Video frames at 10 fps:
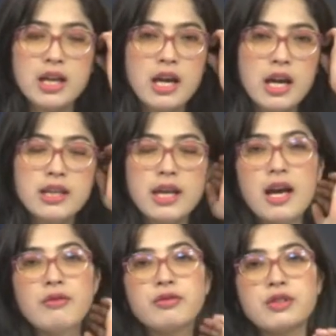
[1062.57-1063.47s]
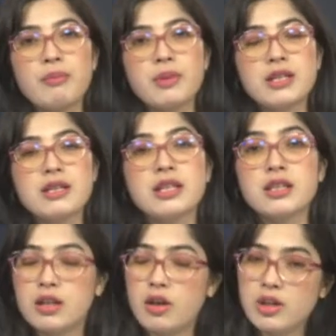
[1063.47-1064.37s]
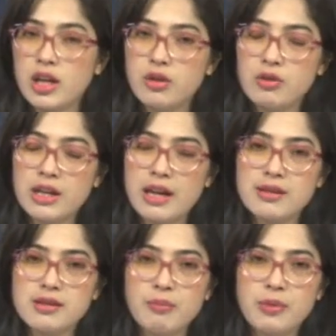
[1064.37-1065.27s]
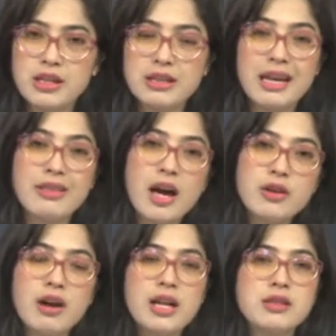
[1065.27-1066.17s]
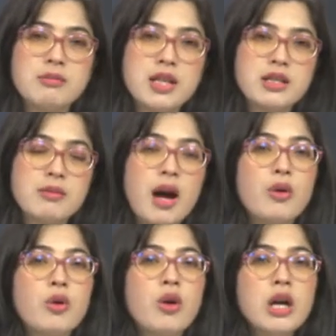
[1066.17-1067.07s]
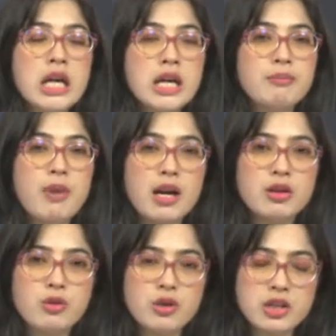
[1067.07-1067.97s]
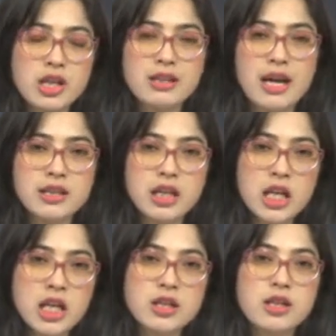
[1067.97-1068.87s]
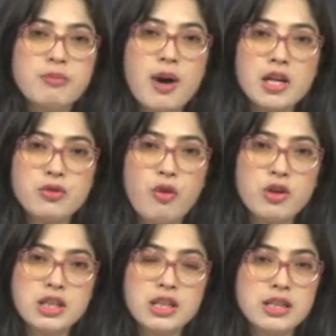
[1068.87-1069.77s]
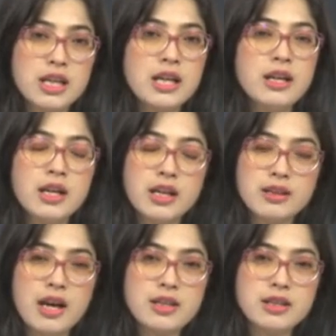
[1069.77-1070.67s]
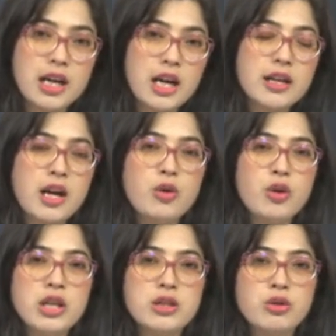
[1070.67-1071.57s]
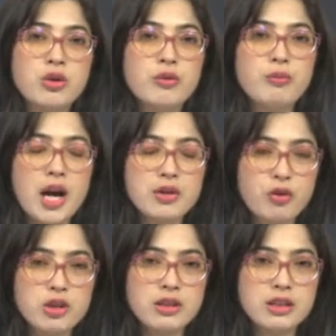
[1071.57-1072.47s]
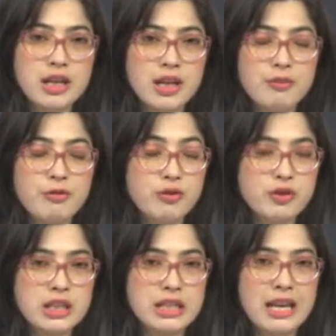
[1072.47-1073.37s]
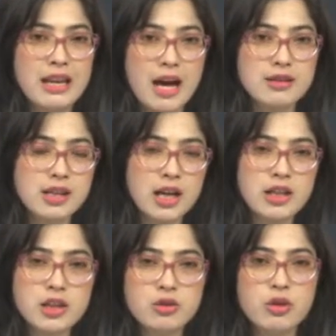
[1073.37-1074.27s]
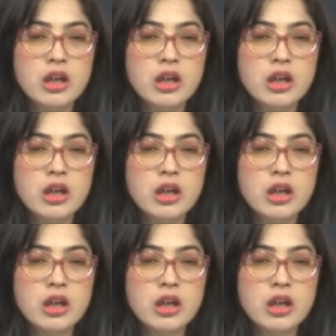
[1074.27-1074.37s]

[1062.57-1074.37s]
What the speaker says: they have submitted, the Konyak Union has submitted another ultimatum. Aro mang kurishe that the March 14 day, that Taikan aro itu March 14 day, 15 day last Taikan itu